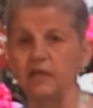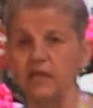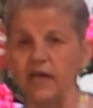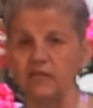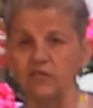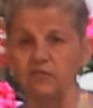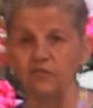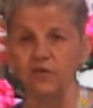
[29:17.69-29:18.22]

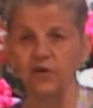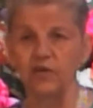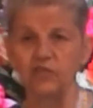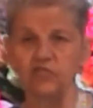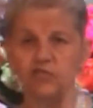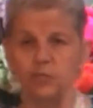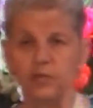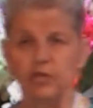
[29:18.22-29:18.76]
That's
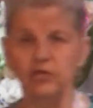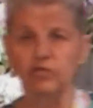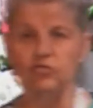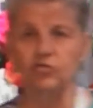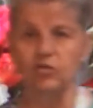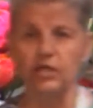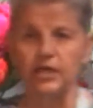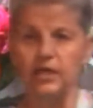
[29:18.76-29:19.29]
very
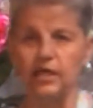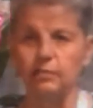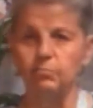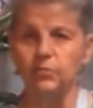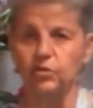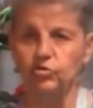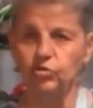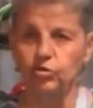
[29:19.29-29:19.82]
spiritually
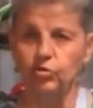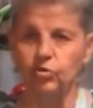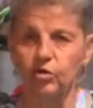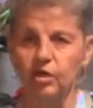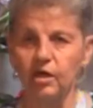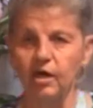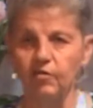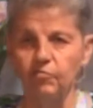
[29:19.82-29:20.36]

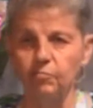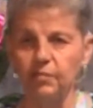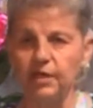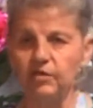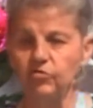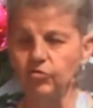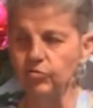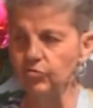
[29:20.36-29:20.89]
immature of
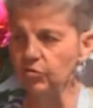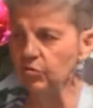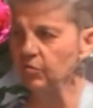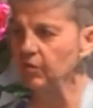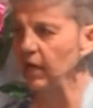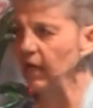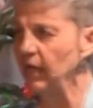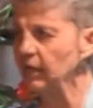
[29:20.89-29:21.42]
me to do
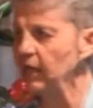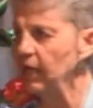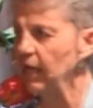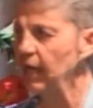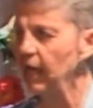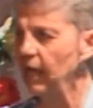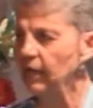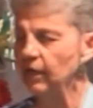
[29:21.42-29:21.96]
that,
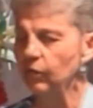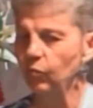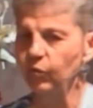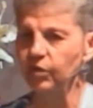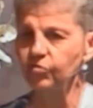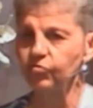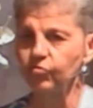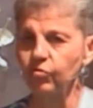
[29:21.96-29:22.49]
and it
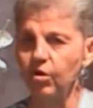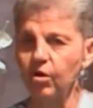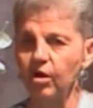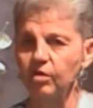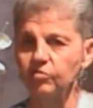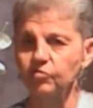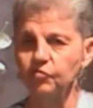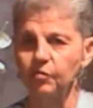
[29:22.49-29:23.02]

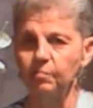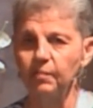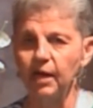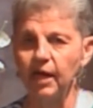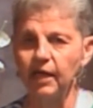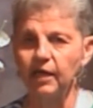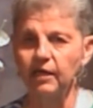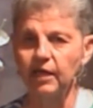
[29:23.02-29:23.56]
withdraws from
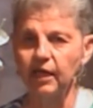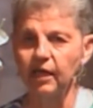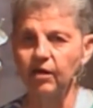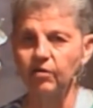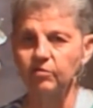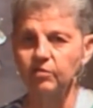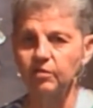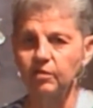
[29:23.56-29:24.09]
my
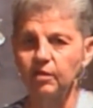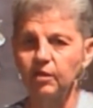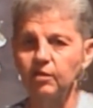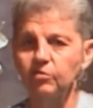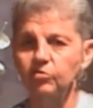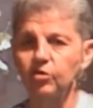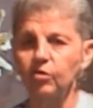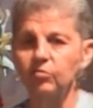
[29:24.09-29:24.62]
account.
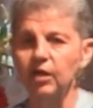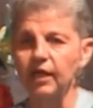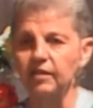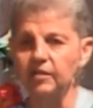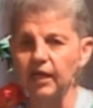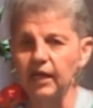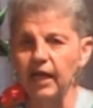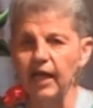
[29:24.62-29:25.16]
Don't
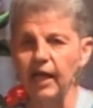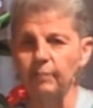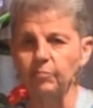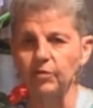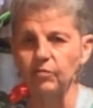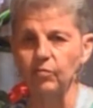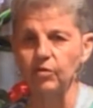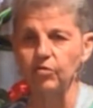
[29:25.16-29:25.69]
let that
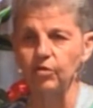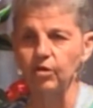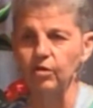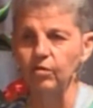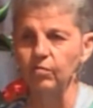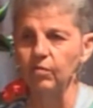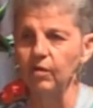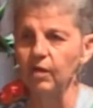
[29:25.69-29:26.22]
happen with
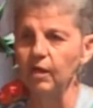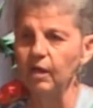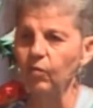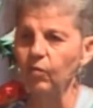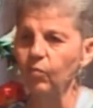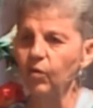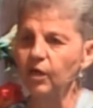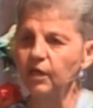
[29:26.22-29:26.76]
you.
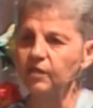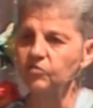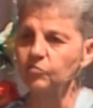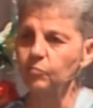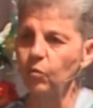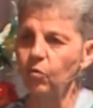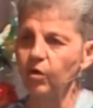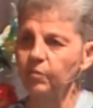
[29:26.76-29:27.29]
What is
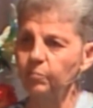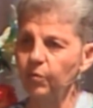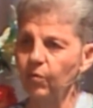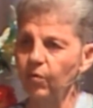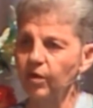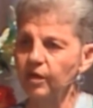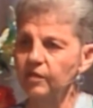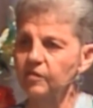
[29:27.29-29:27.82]
more
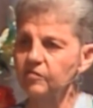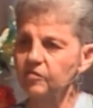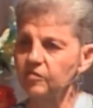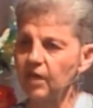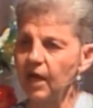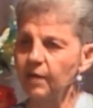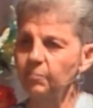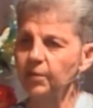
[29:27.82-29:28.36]
important?
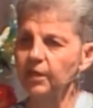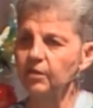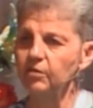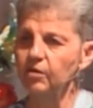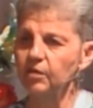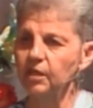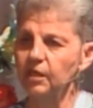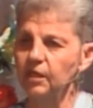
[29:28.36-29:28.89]
Stopping,
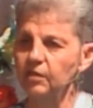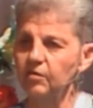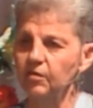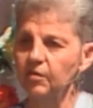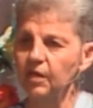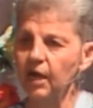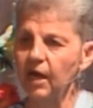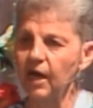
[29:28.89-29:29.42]
looking
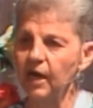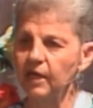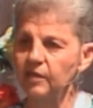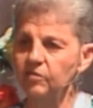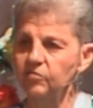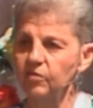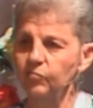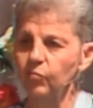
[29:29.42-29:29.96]
into the
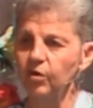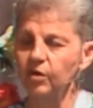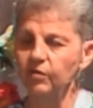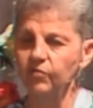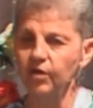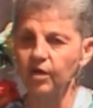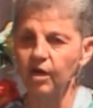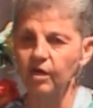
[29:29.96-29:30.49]
eyes of one
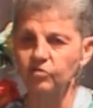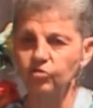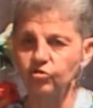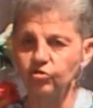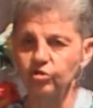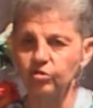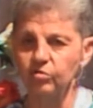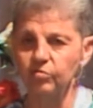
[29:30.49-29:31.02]
of God's
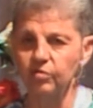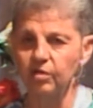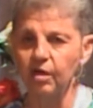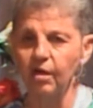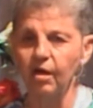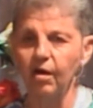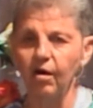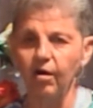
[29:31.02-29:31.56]
children,
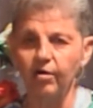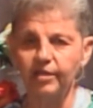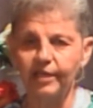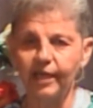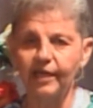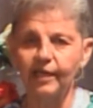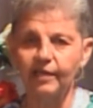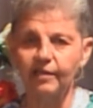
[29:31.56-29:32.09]
or
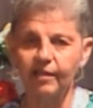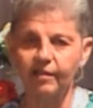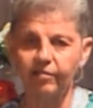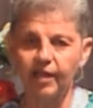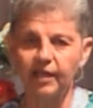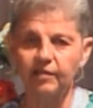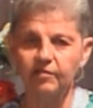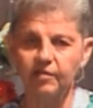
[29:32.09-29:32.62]
getting the
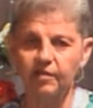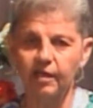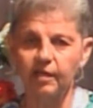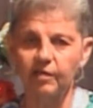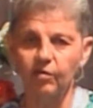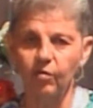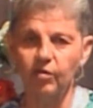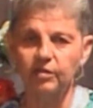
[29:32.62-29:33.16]
thing
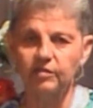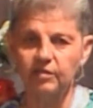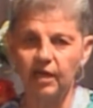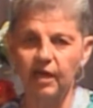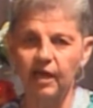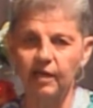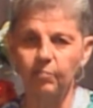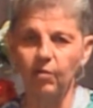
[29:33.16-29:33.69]
done on
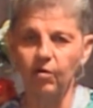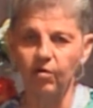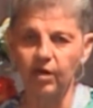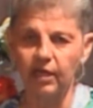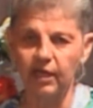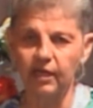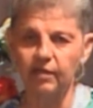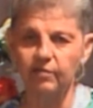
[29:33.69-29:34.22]
time or
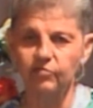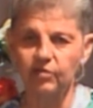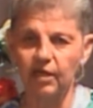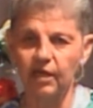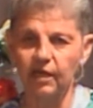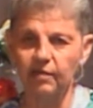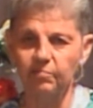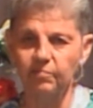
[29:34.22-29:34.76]
ahead of
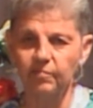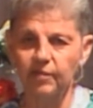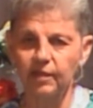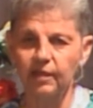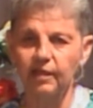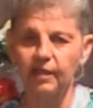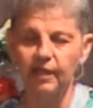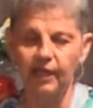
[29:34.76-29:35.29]
time.
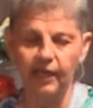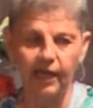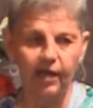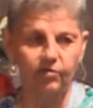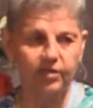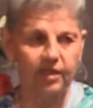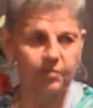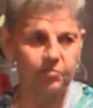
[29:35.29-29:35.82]
And
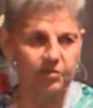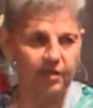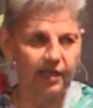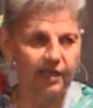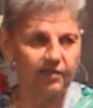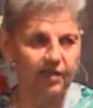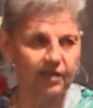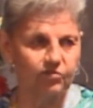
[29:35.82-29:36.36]
I'll keep
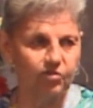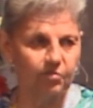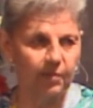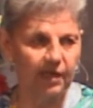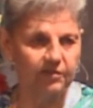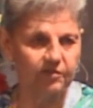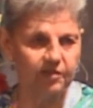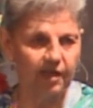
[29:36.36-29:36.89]
saying that to
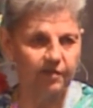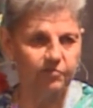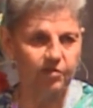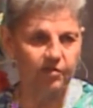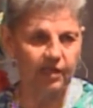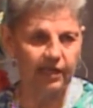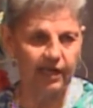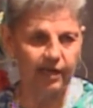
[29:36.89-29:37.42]
myself so
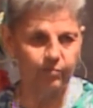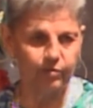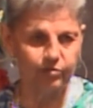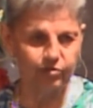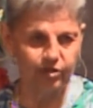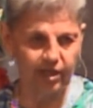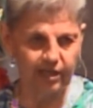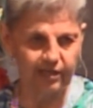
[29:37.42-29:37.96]
that I will
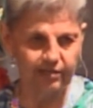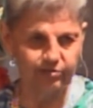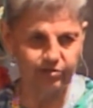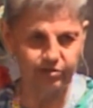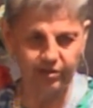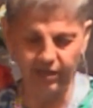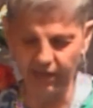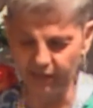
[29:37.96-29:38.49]

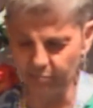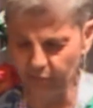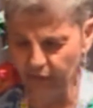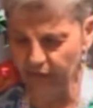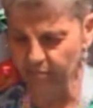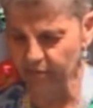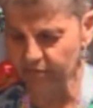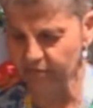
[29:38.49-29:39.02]
change, I
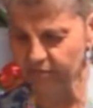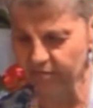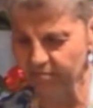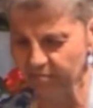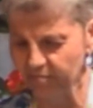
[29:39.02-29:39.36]
promise.